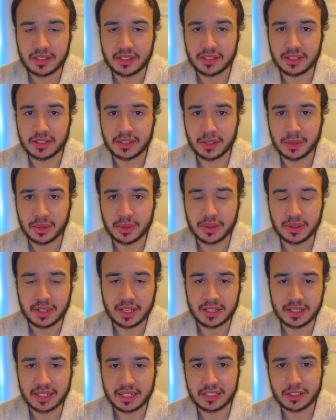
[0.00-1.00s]

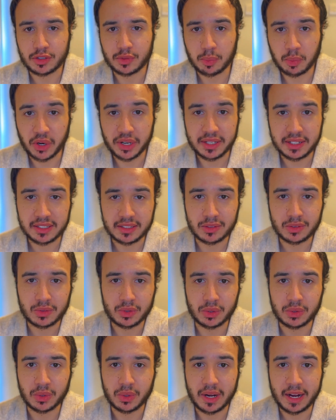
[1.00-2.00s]
and they spread
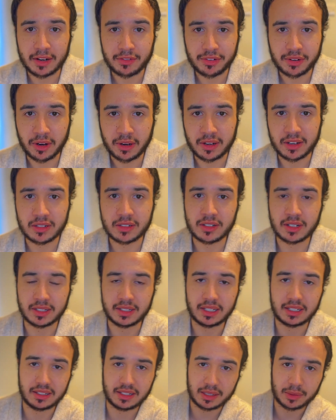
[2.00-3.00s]
into Africa, and
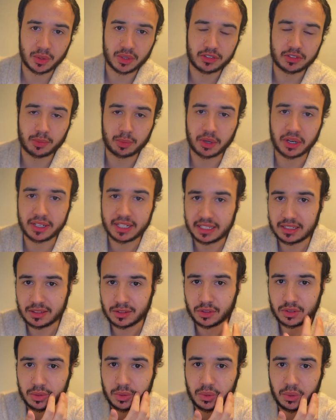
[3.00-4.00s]
then they would spread
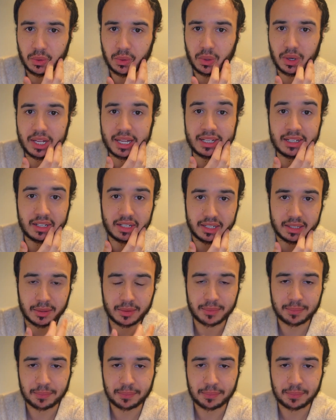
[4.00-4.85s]
into India.